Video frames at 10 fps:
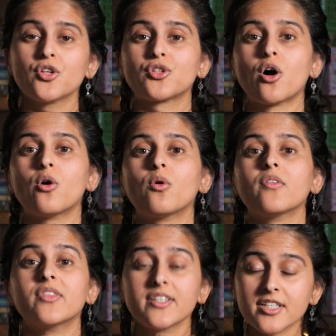
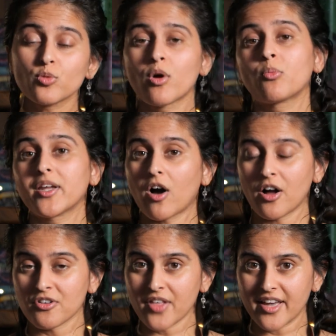So this is one way to
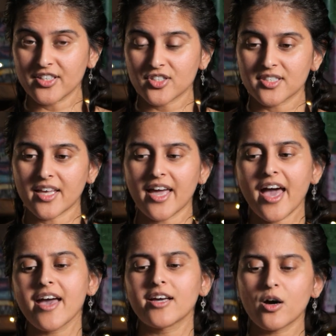honor that, is to say,
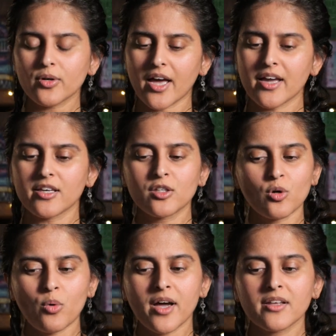hey, okay, you
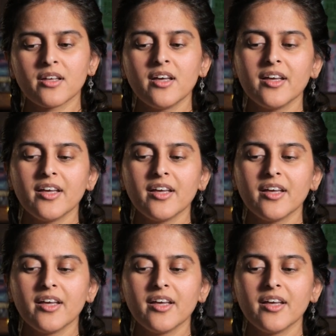know what,